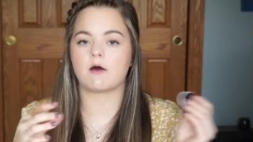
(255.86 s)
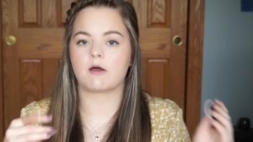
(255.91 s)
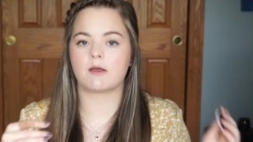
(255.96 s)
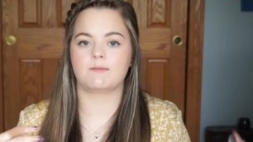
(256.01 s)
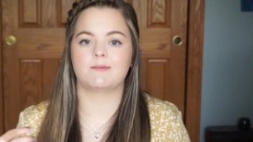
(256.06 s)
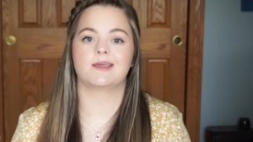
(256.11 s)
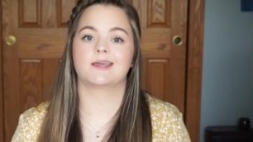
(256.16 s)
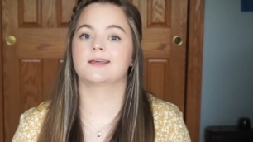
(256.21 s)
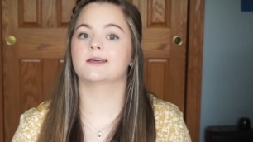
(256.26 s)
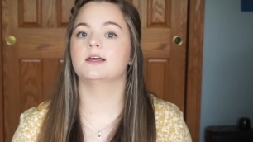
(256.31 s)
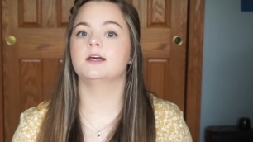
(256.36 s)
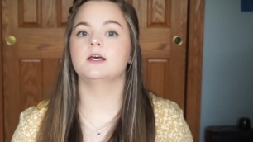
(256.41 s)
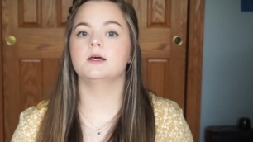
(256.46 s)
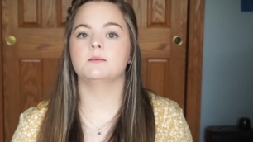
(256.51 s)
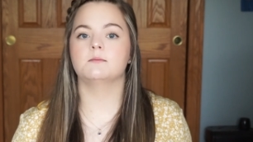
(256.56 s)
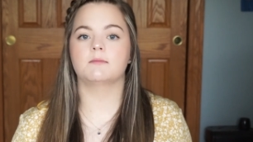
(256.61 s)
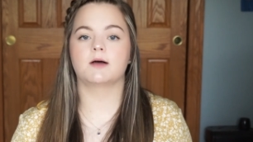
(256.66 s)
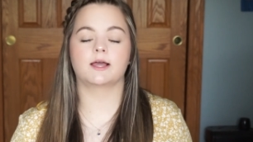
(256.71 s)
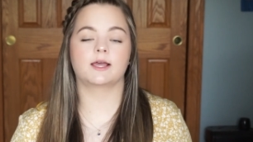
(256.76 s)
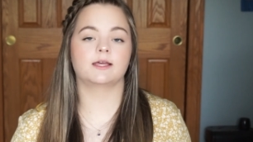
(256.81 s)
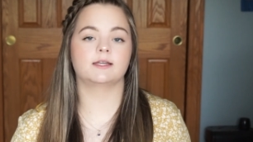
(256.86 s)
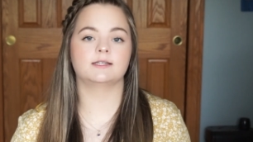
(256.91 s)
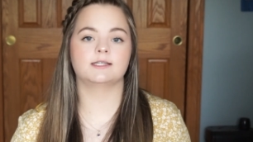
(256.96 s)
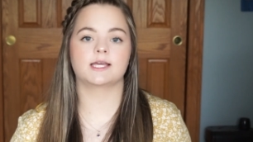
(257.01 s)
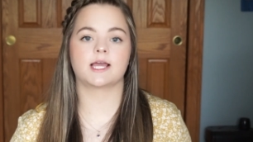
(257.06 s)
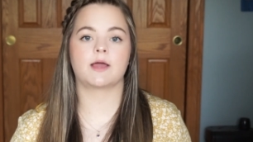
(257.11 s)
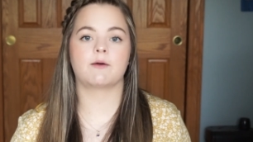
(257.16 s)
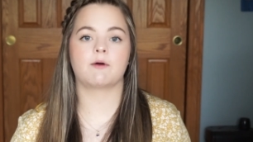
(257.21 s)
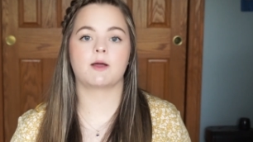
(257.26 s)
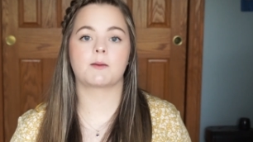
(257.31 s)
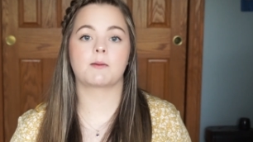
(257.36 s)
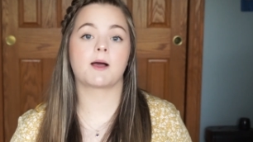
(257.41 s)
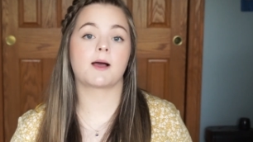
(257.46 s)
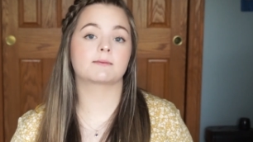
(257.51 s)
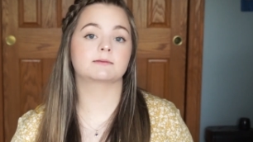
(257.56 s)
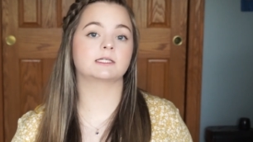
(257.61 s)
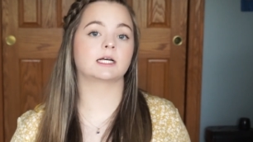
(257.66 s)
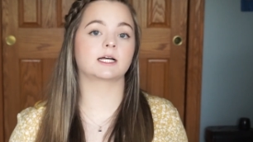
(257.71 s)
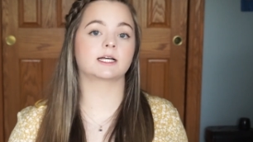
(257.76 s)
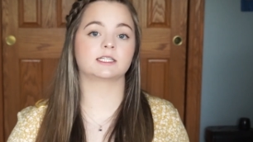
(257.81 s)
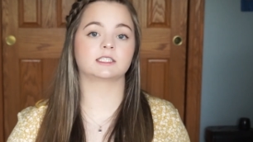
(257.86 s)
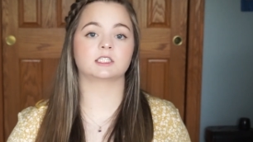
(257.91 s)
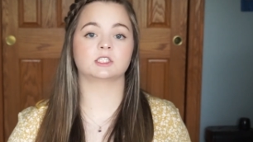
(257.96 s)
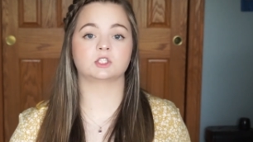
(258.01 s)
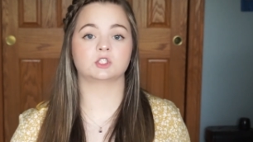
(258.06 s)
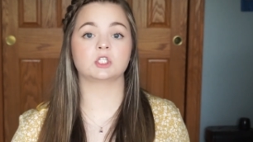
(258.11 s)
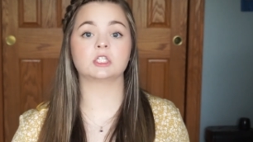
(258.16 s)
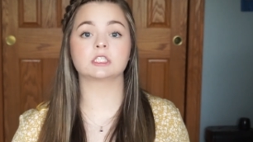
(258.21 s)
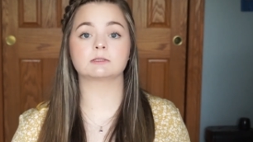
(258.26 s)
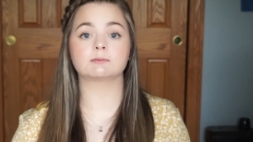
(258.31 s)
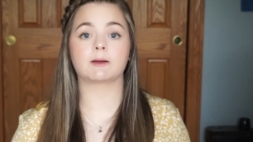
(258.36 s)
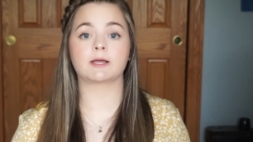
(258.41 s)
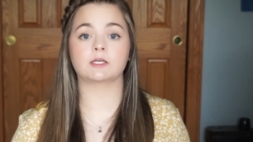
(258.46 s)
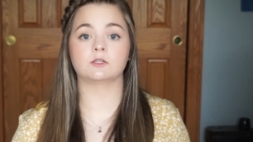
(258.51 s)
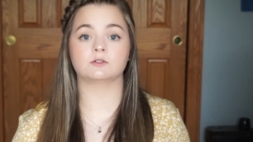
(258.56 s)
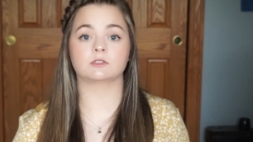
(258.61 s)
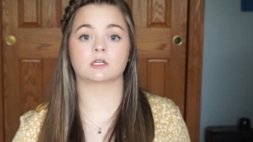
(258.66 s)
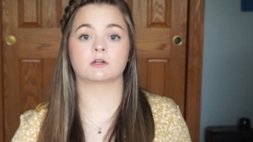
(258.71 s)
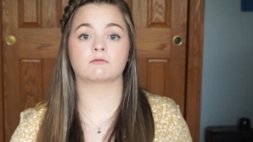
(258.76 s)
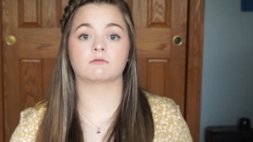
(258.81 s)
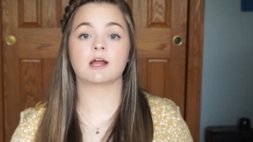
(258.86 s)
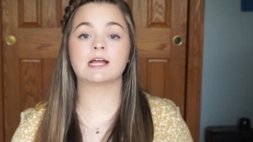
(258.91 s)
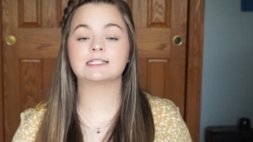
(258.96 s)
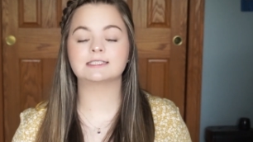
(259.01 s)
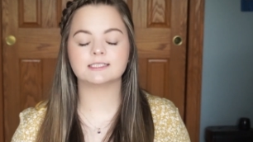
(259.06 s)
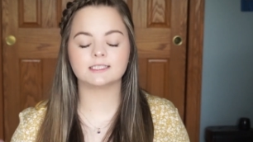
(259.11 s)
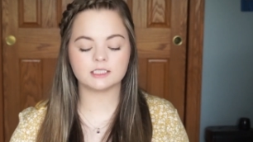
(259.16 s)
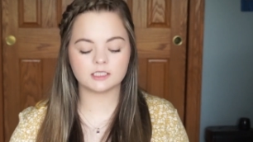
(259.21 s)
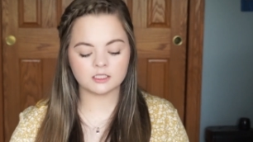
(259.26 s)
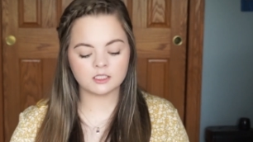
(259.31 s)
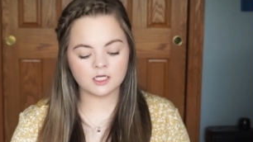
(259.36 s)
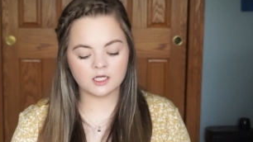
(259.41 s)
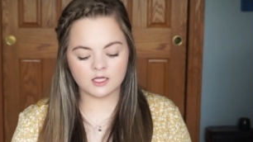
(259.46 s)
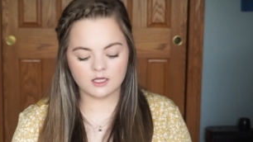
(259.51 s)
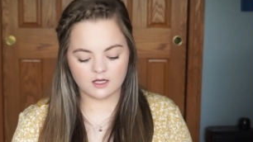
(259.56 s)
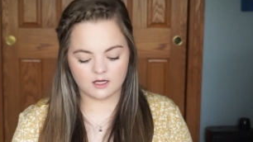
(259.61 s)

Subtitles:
I make my DIY pop sockets, is just by using resin.